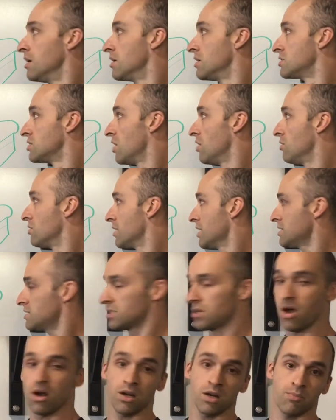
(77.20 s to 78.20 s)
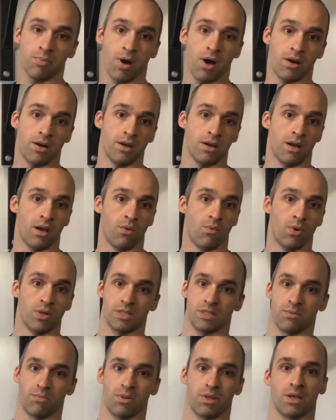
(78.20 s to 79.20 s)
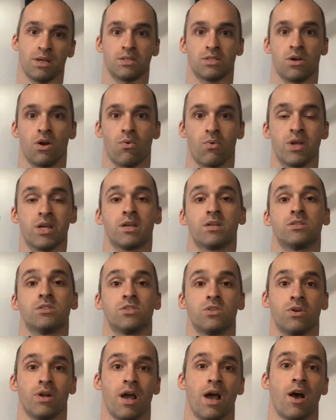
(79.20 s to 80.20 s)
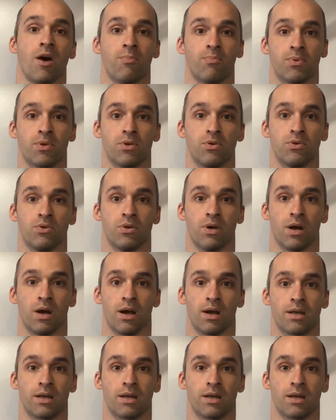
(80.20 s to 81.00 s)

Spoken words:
So let's talk about it and what some things are we can do to help you